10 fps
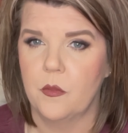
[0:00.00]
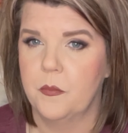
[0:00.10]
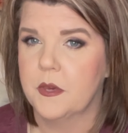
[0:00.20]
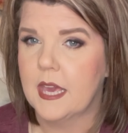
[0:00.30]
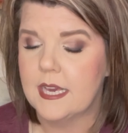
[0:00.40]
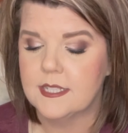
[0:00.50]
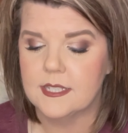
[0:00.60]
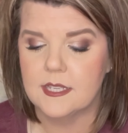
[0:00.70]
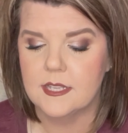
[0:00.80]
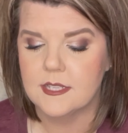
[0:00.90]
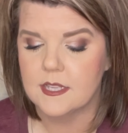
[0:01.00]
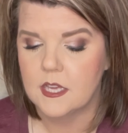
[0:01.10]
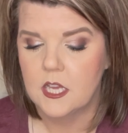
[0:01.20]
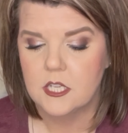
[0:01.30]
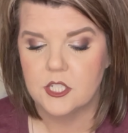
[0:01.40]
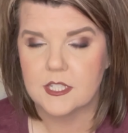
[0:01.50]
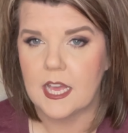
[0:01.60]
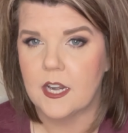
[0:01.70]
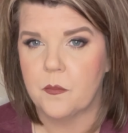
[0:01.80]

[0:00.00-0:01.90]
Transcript: the bookcases, just kind